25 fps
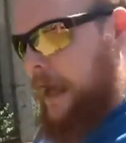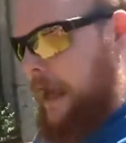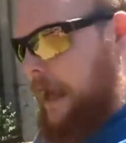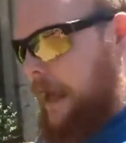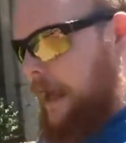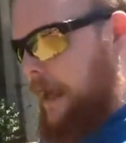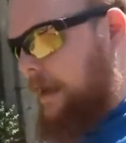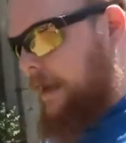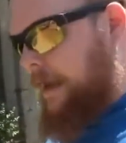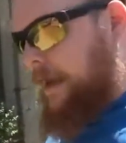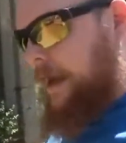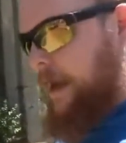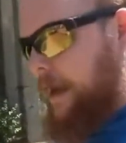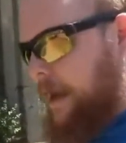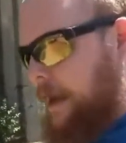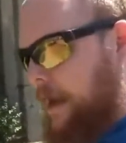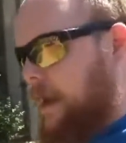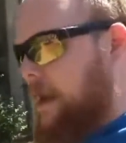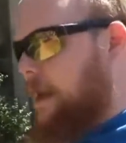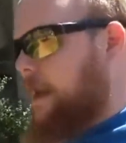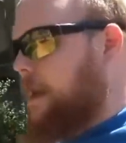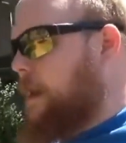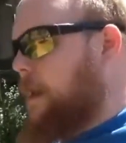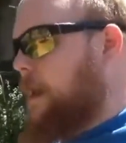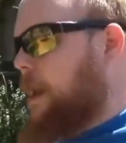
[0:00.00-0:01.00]
and
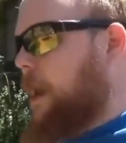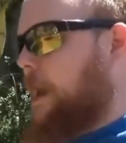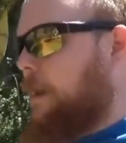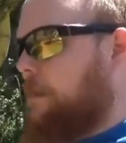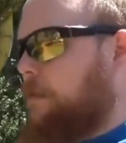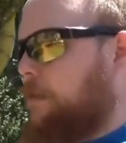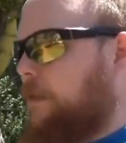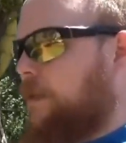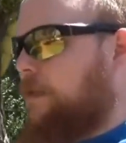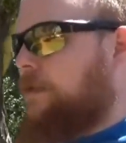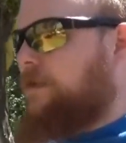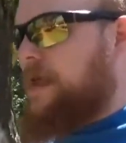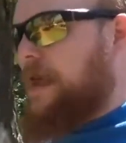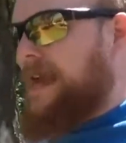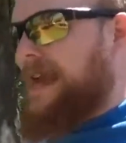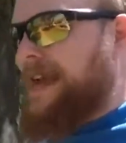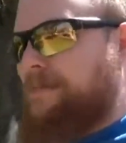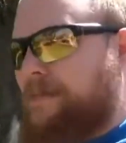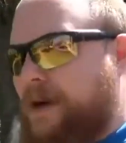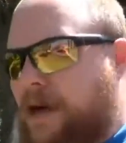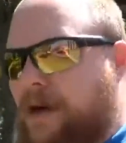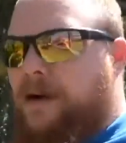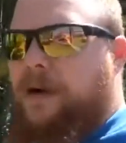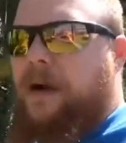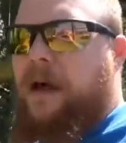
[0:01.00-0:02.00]
you don't think
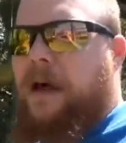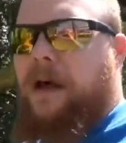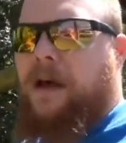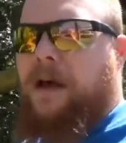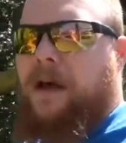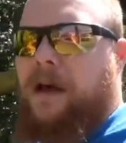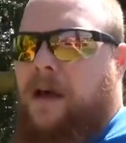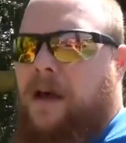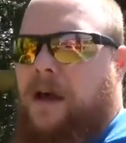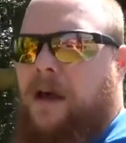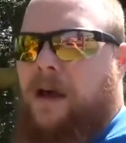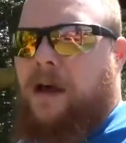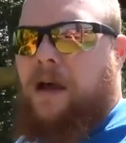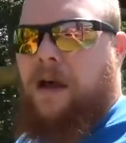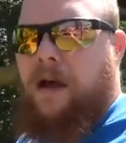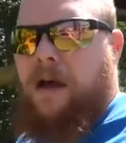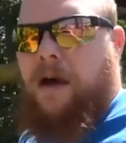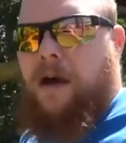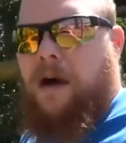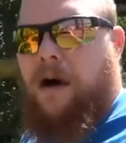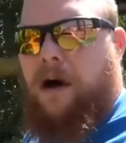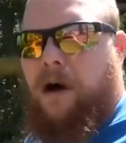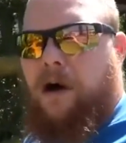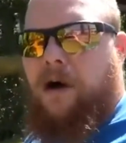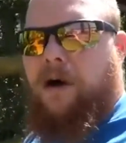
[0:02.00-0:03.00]
about
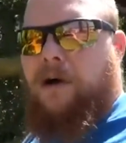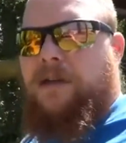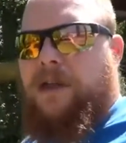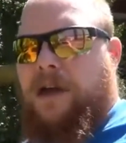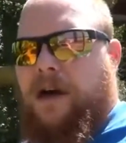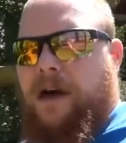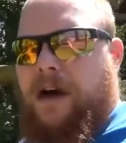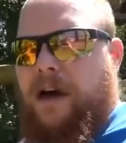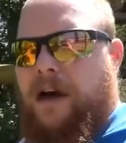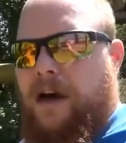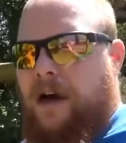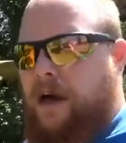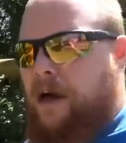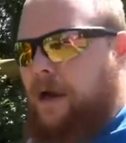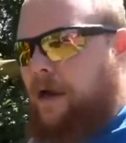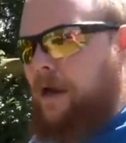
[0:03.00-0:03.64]
all the